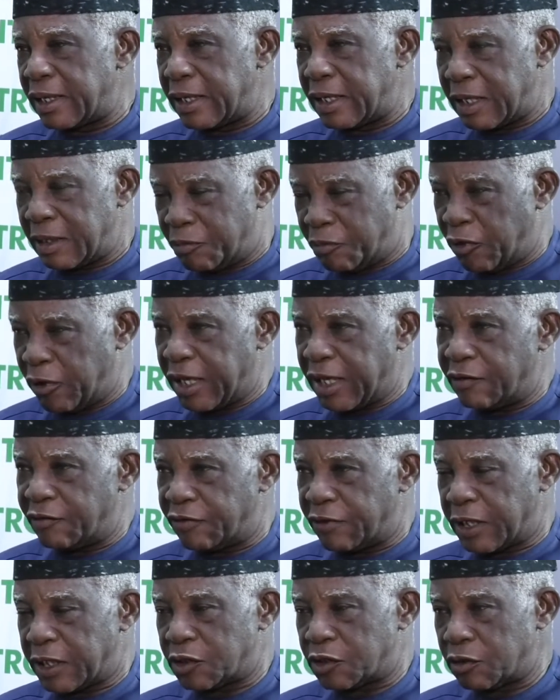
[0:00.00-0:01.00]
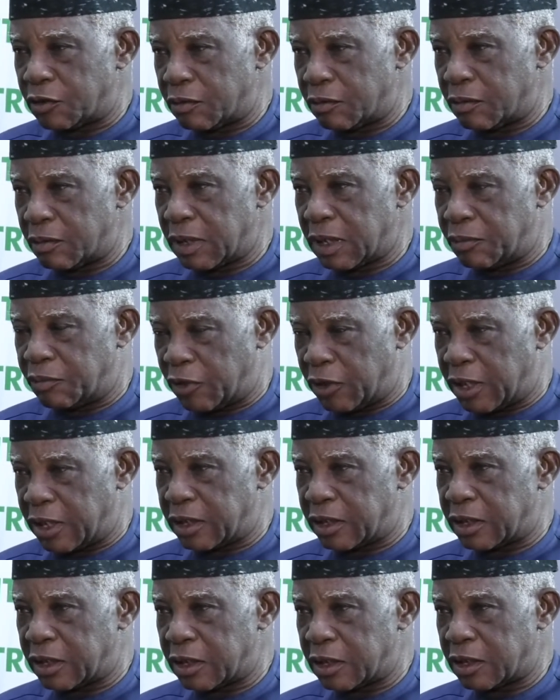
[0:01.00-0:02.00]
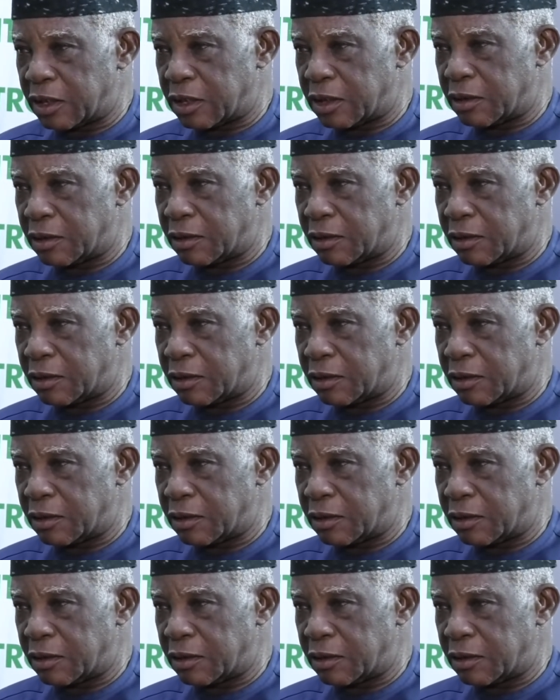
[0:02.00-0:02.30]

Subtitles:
Ebola infection, Ebola disease?